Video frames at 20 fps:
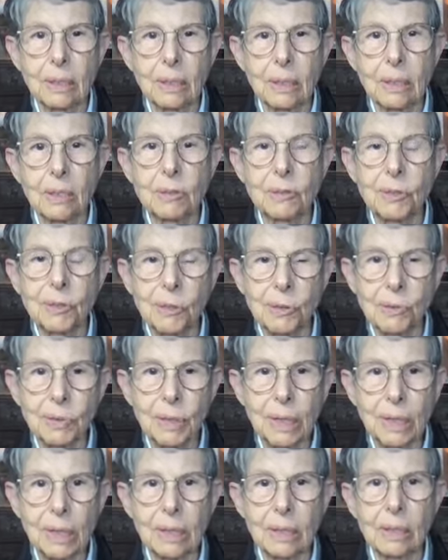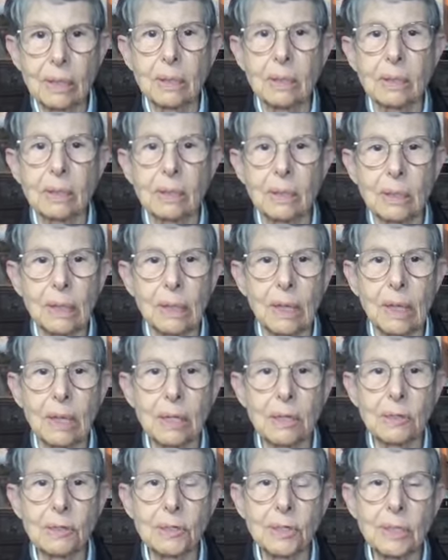You tune in to the
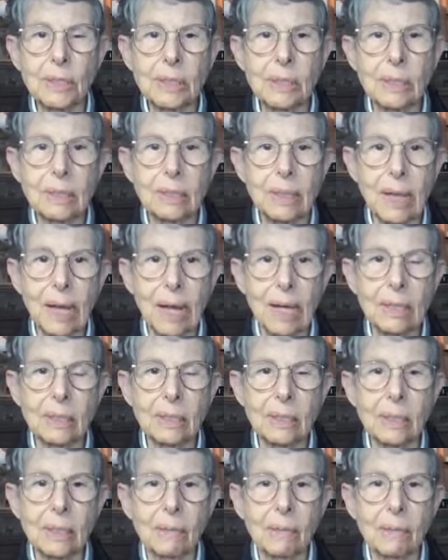energy that